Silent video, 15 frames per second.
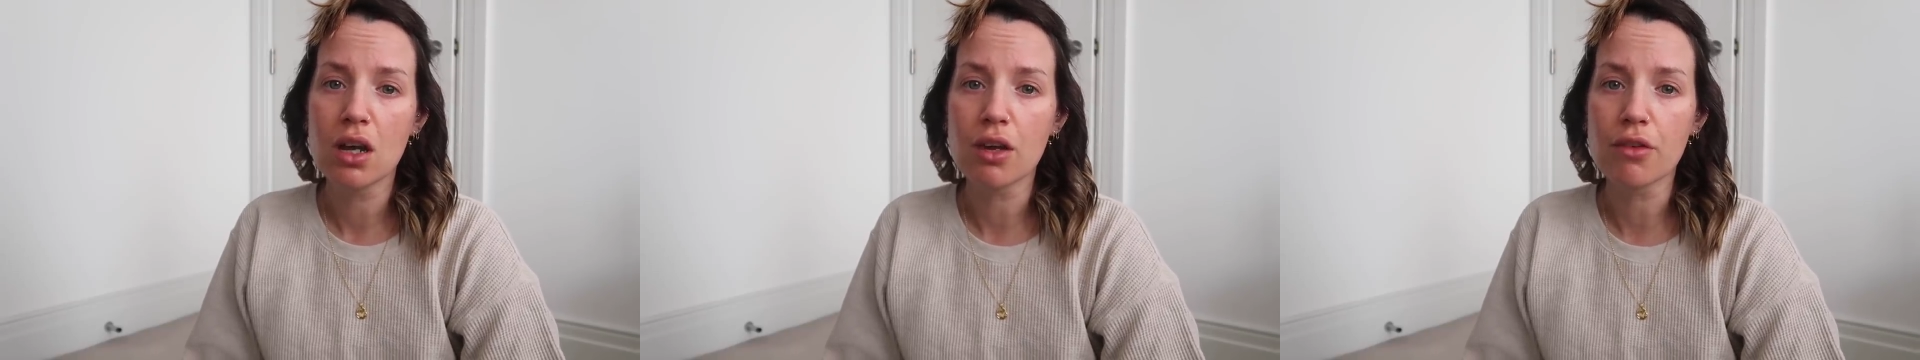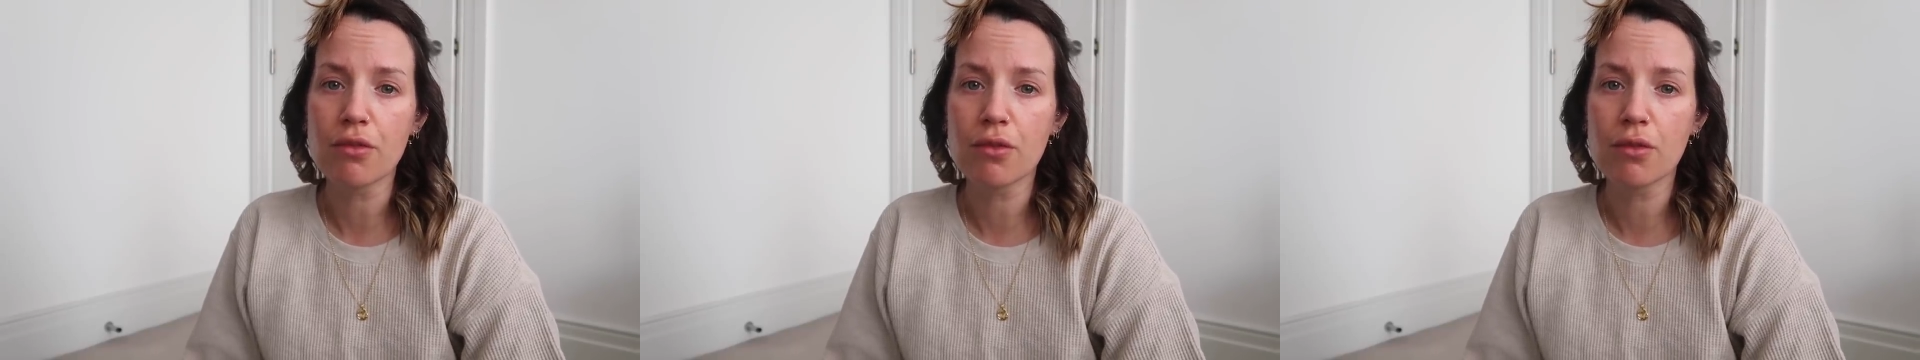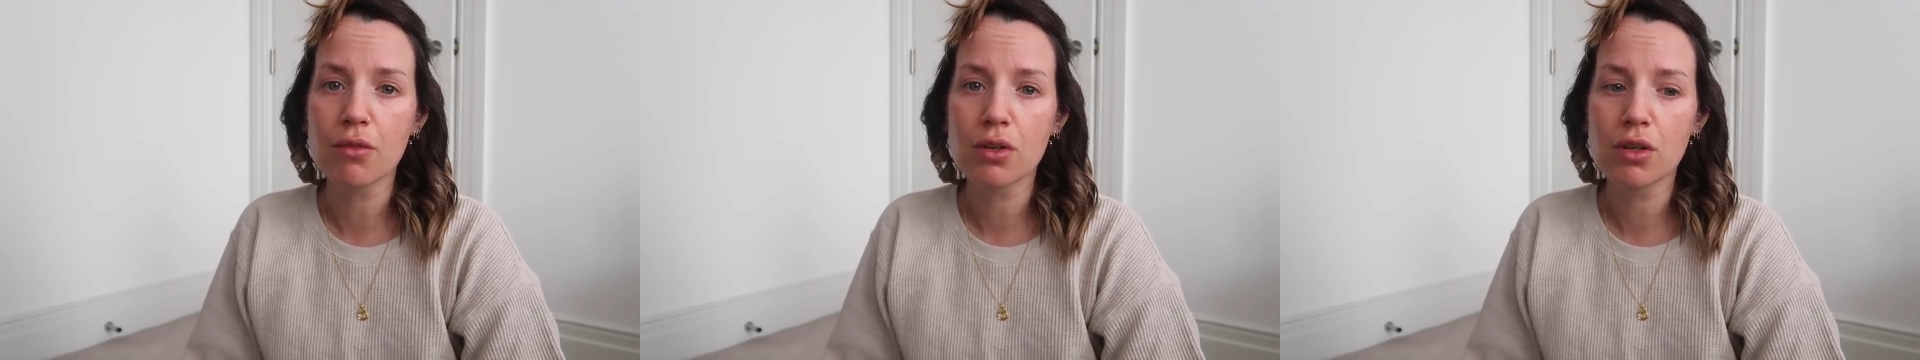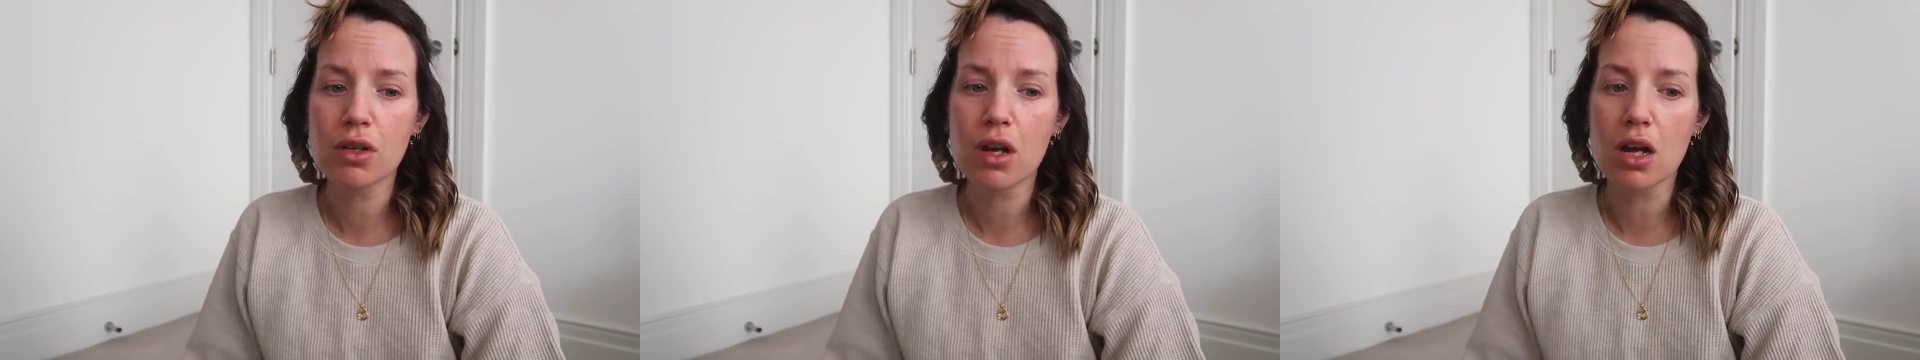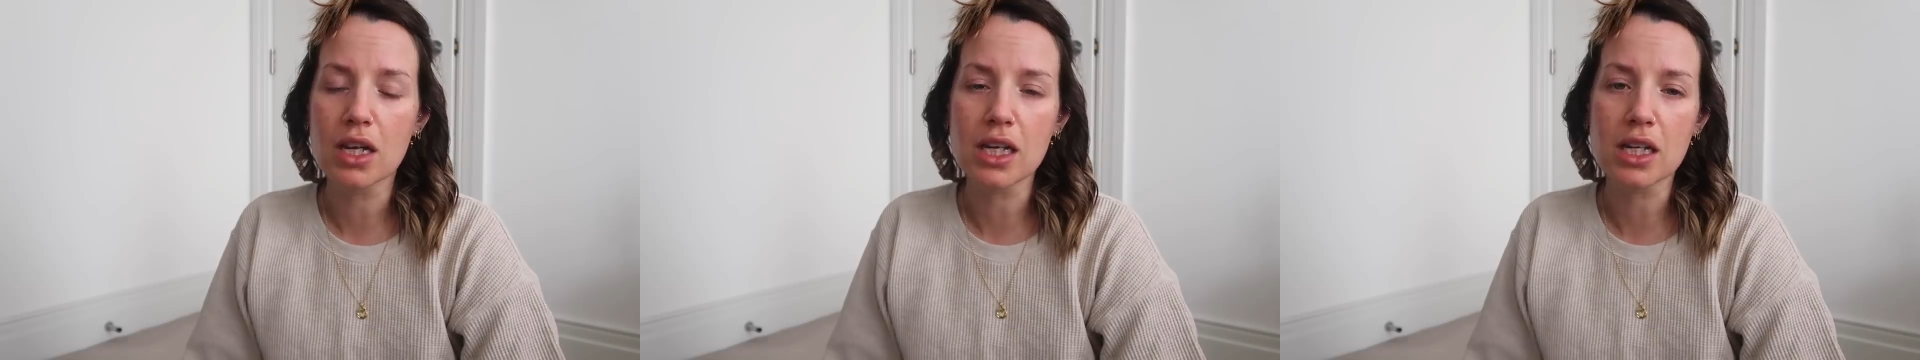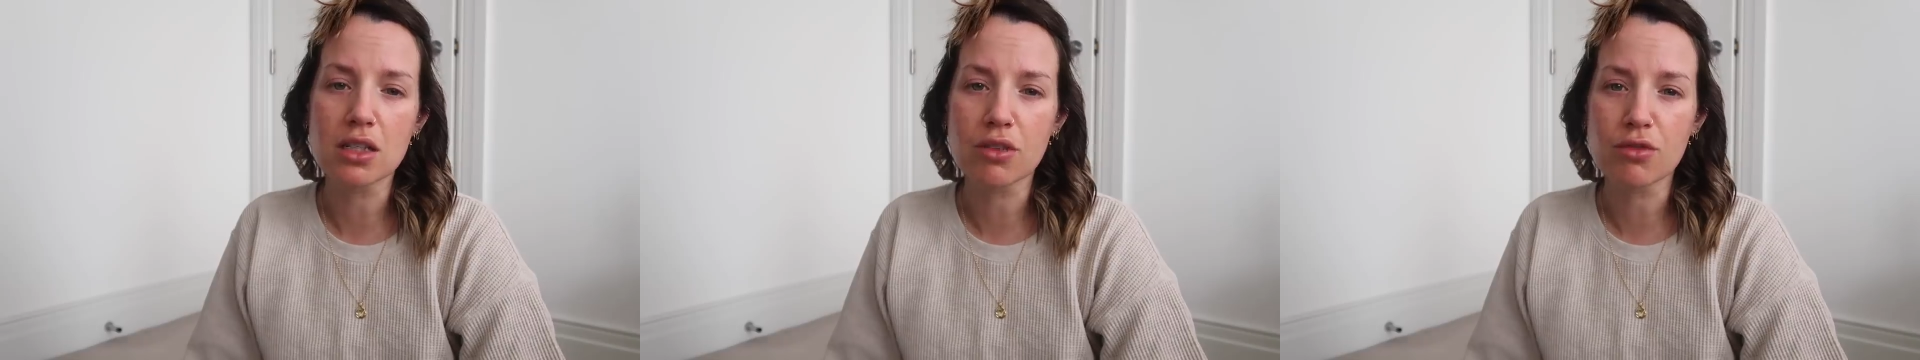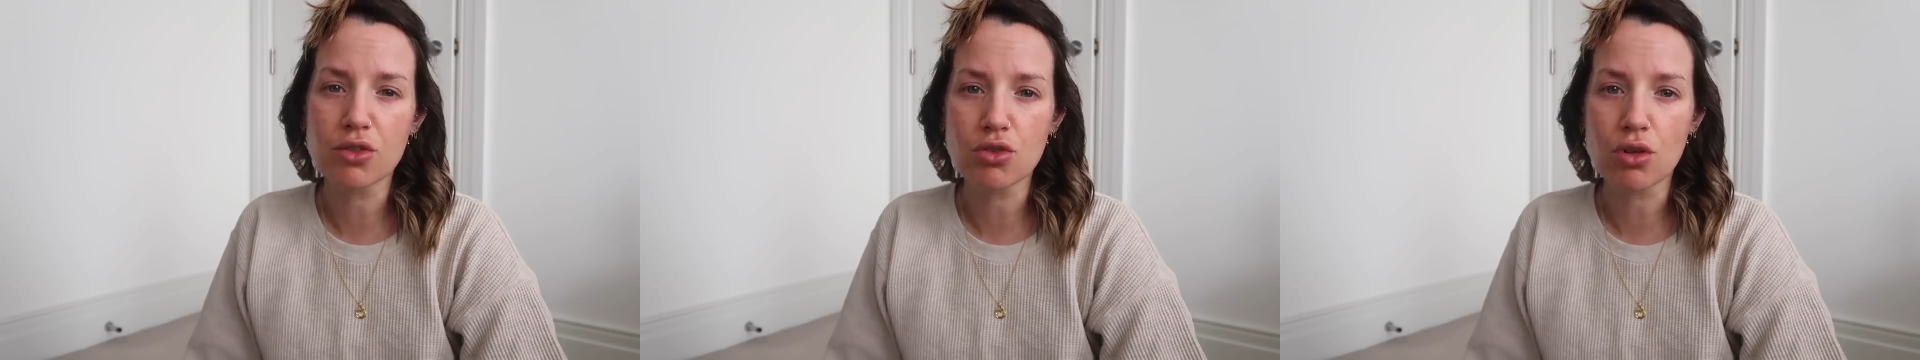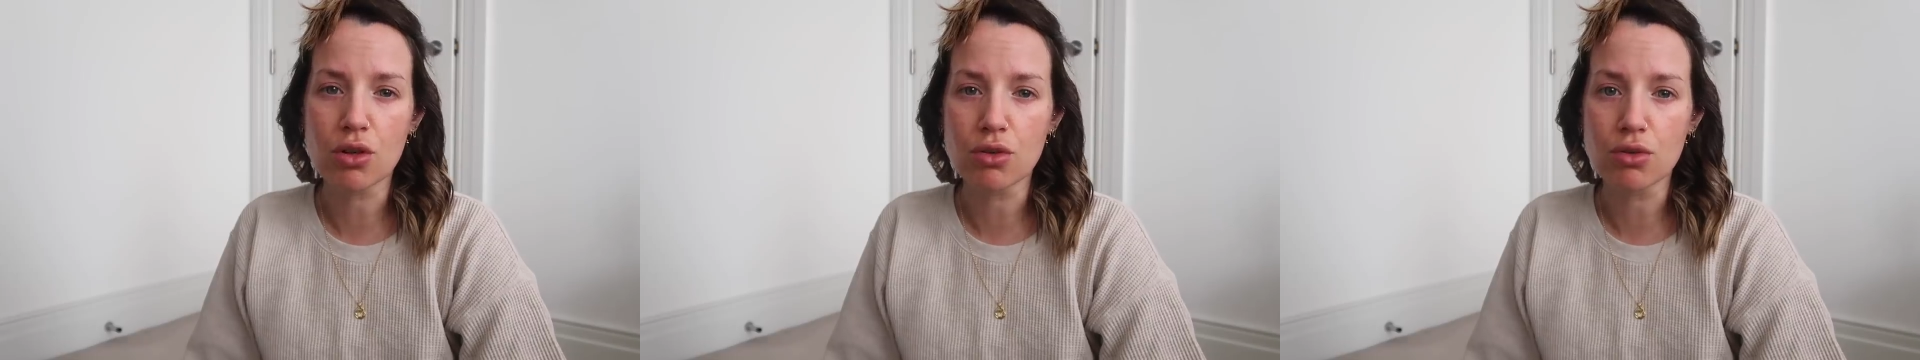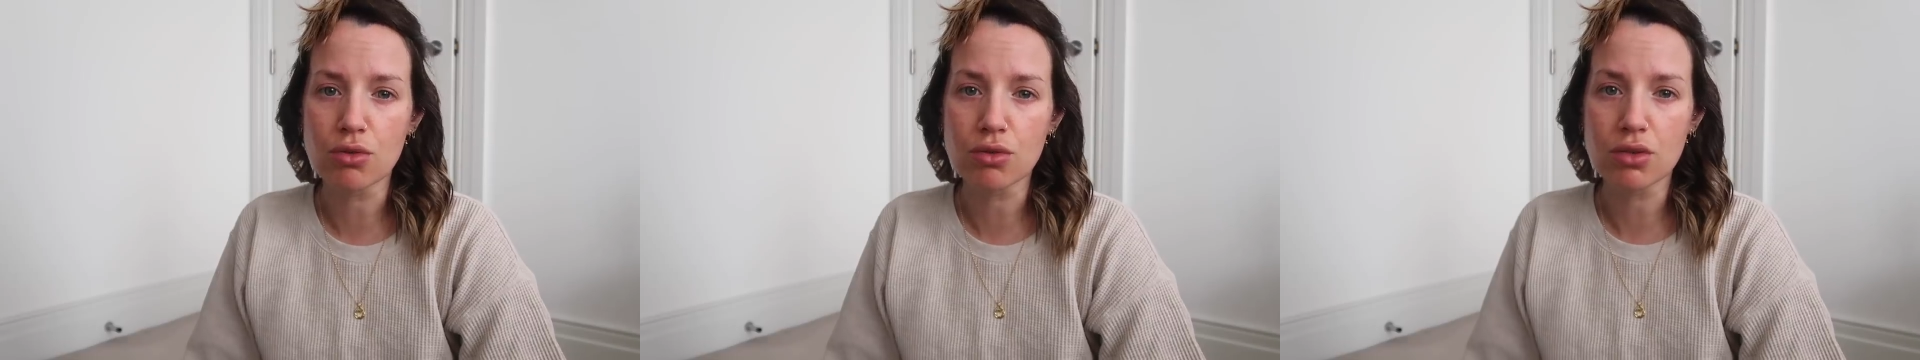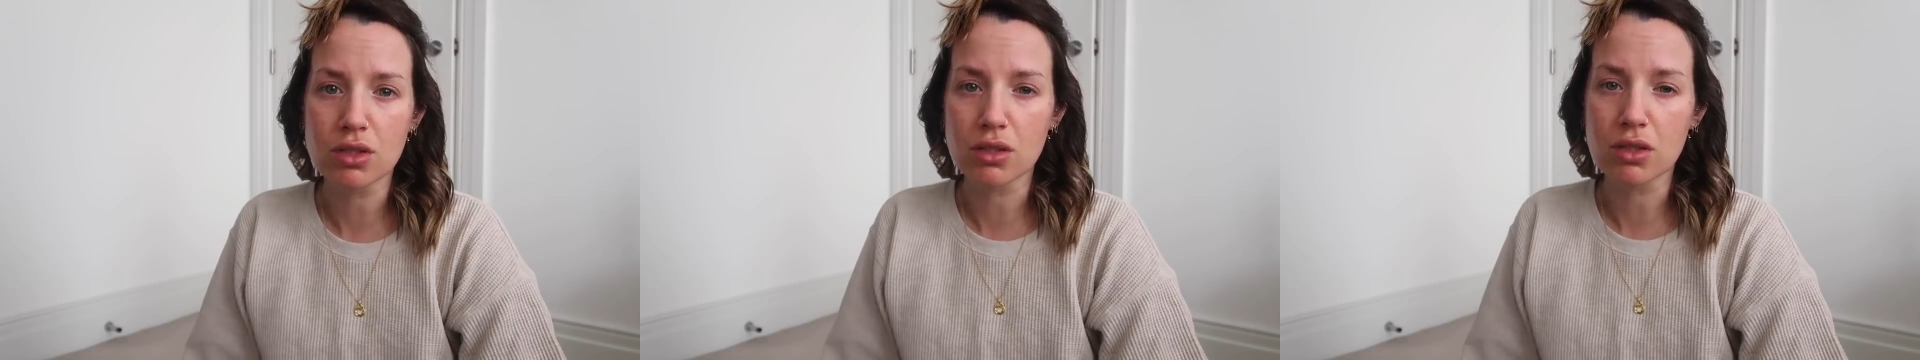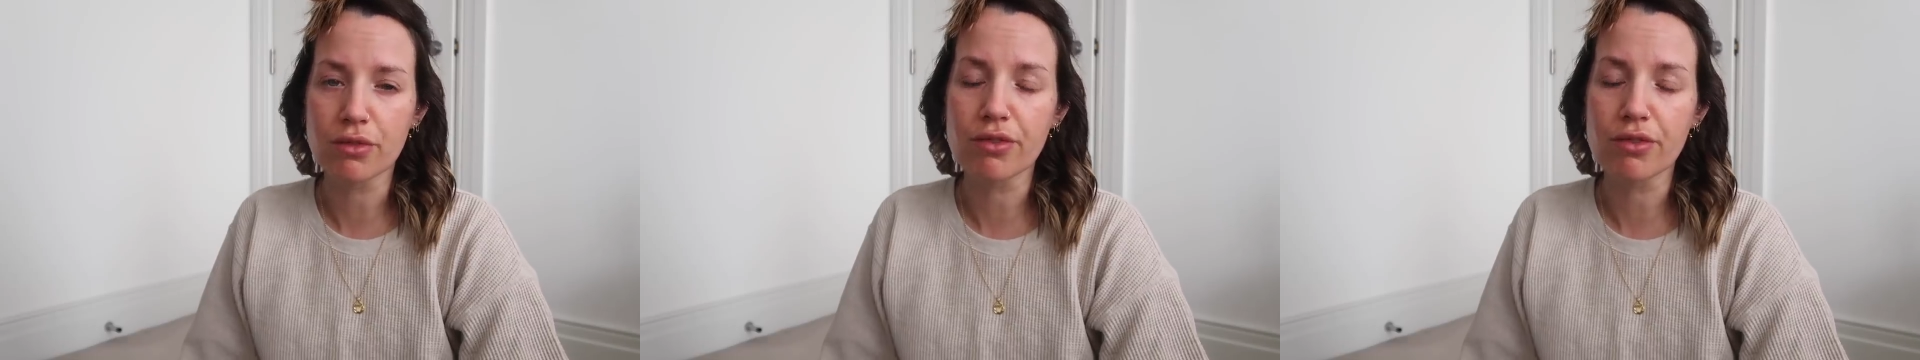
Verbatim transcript: I've, I guess I've struggled.